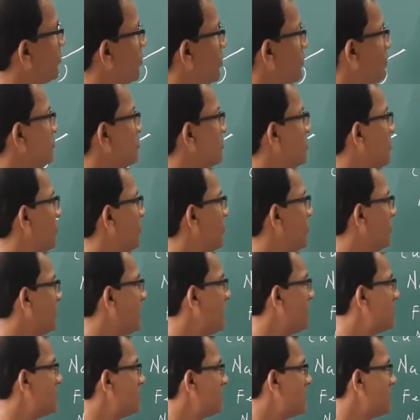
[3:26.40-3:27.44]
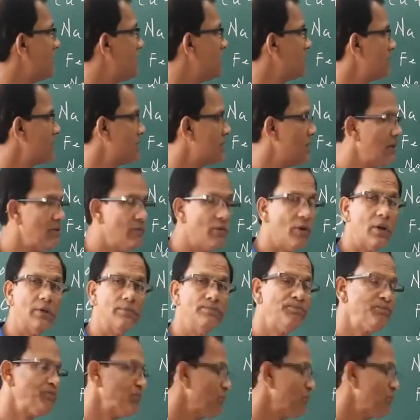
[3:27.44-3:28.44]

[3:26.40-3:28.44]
produces copper nitrate, silver.